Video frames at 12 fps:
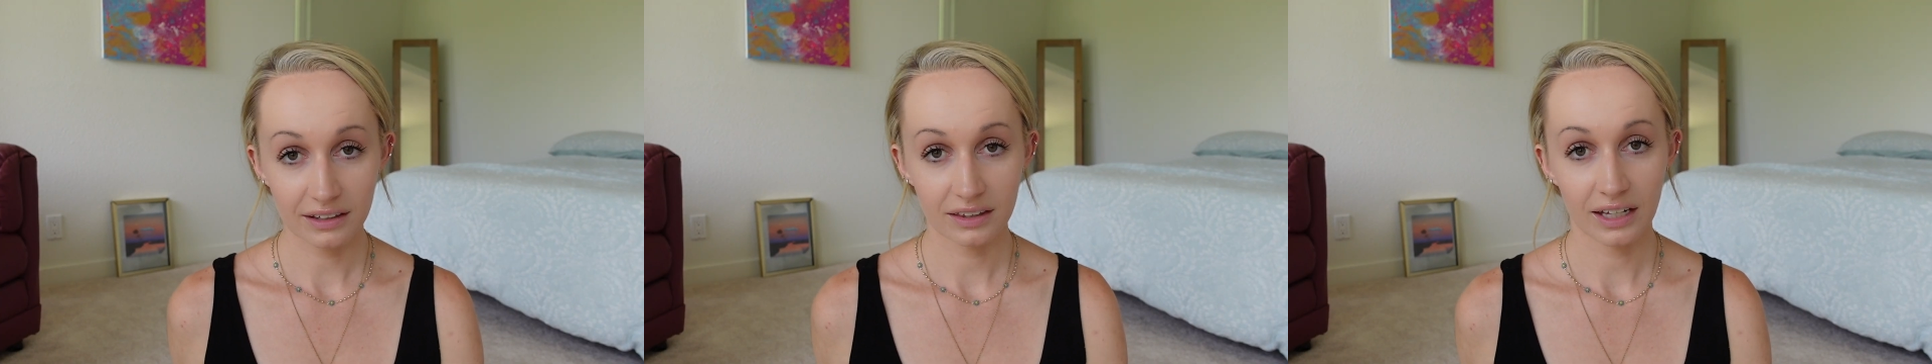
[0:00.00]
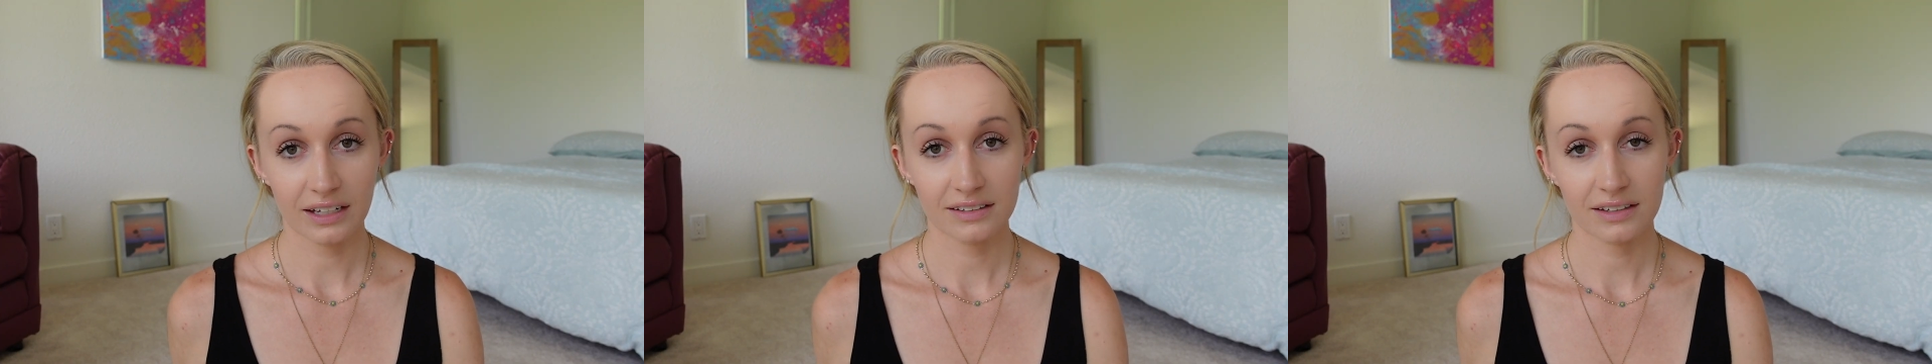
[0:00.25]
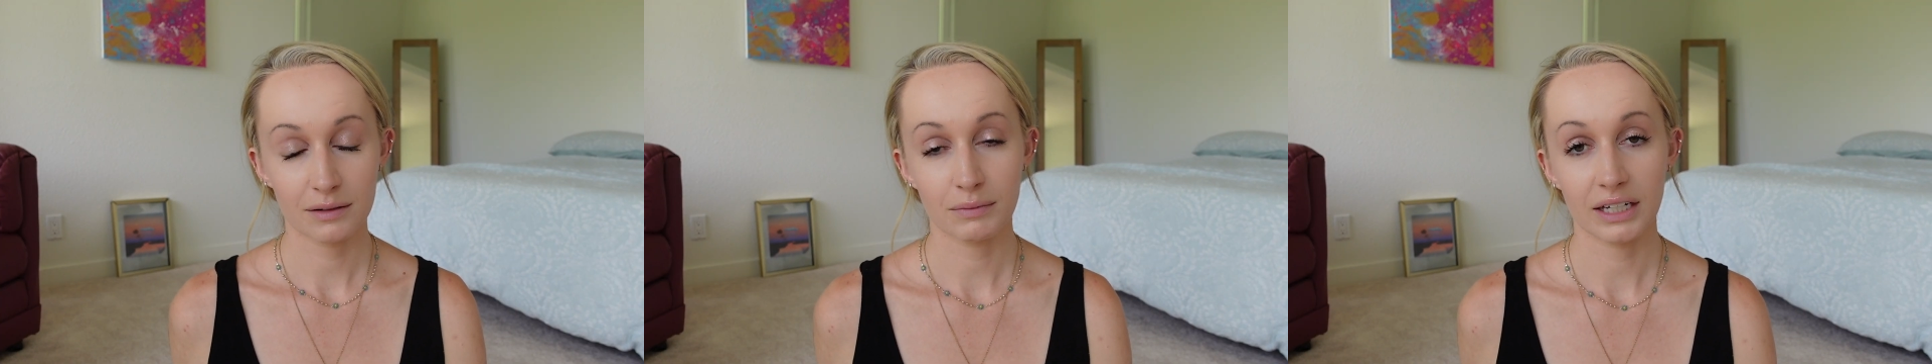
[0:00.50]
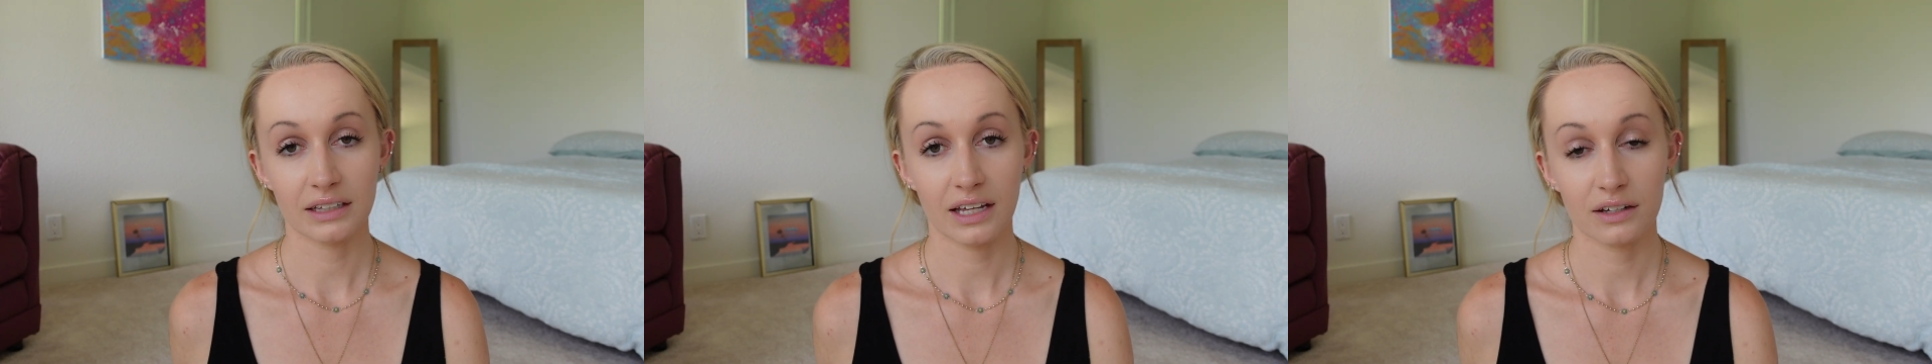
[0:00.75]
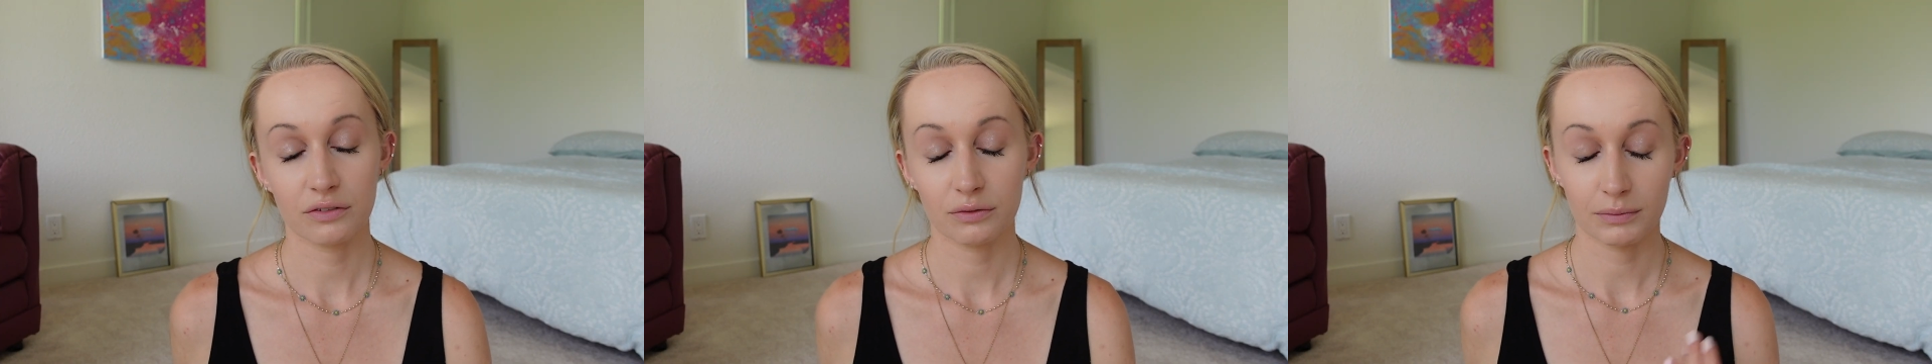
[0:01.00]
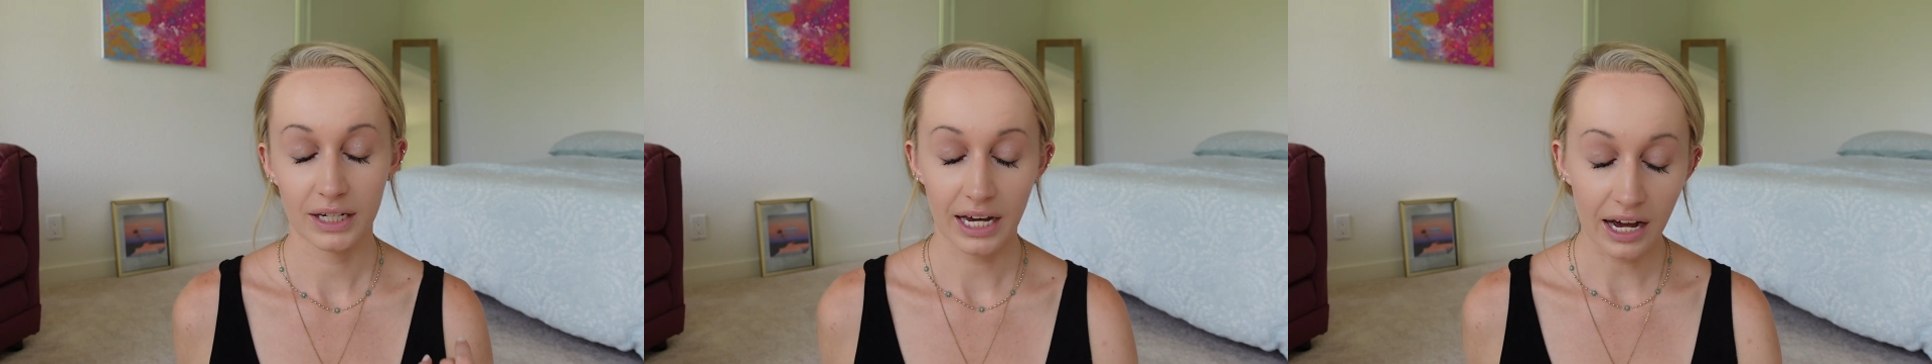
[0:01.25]
things in my life,
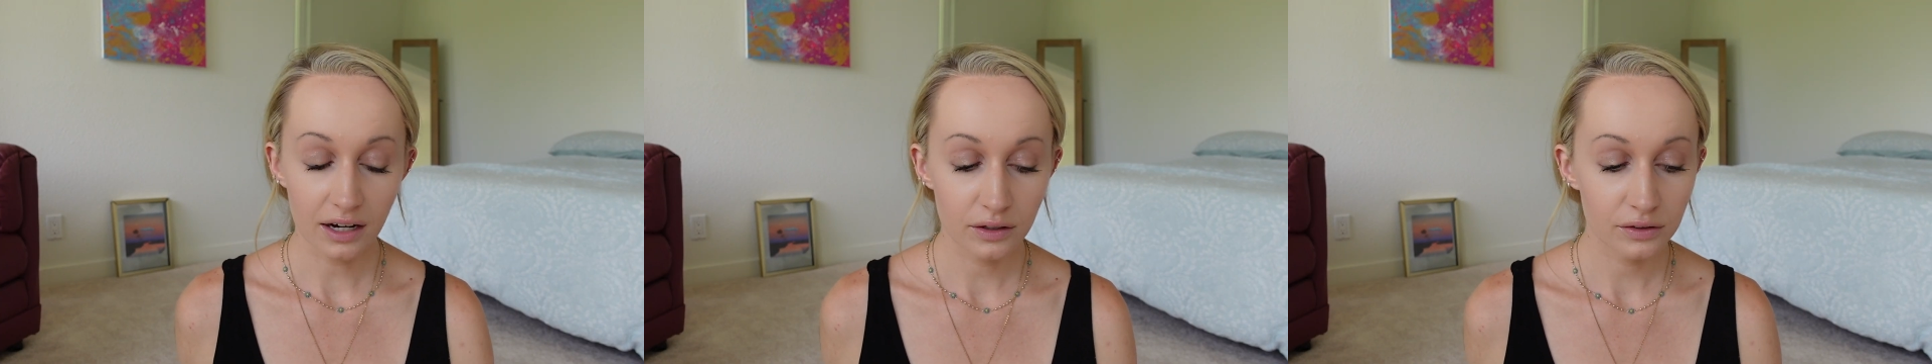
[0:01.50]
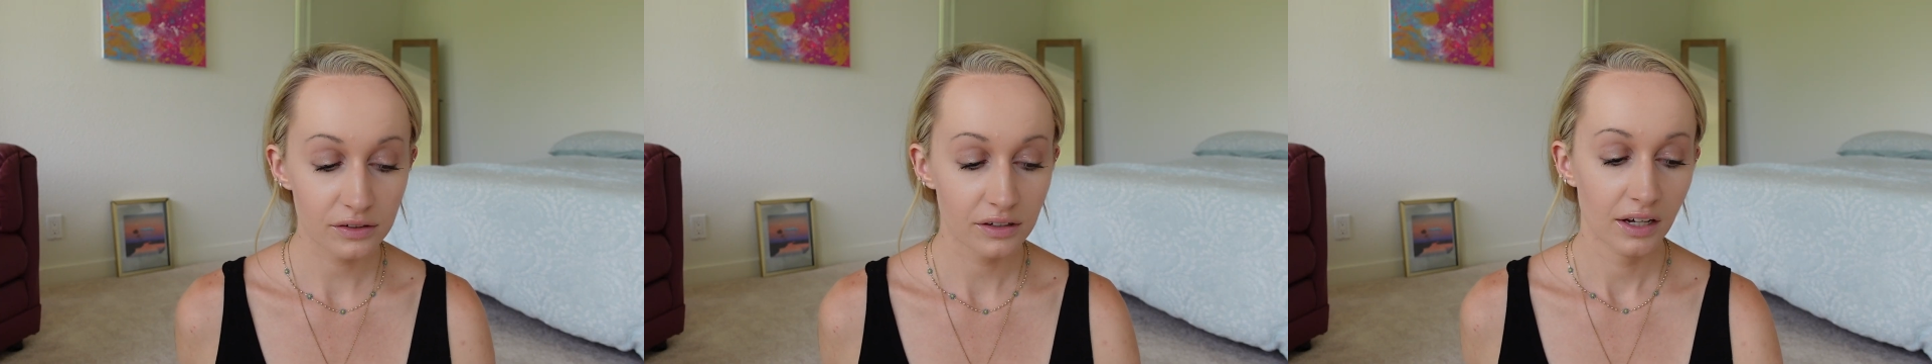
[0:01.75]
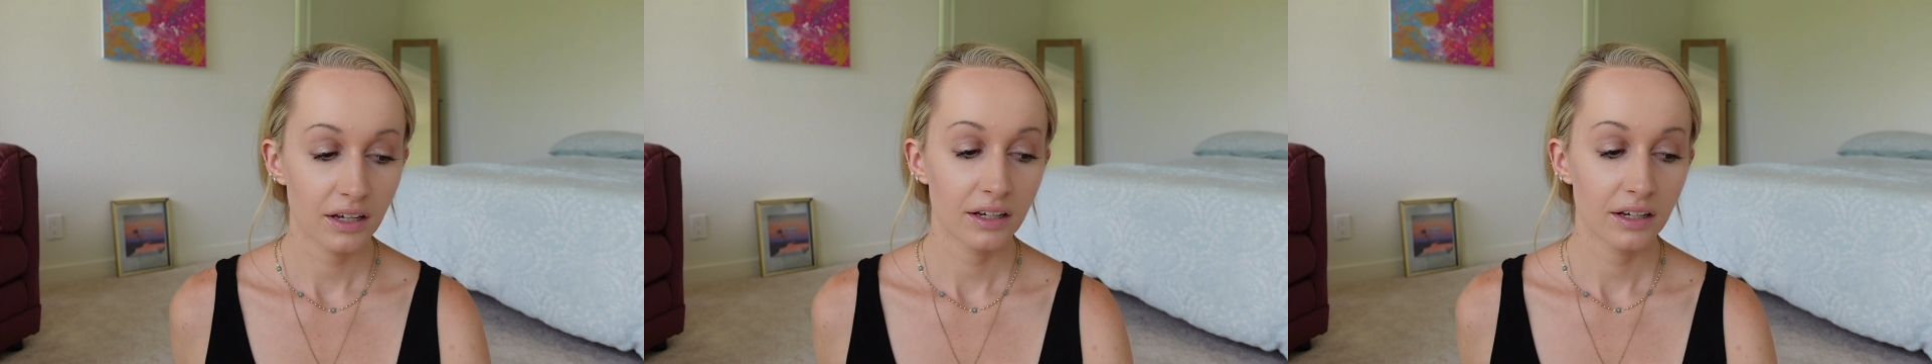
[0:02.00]
my house,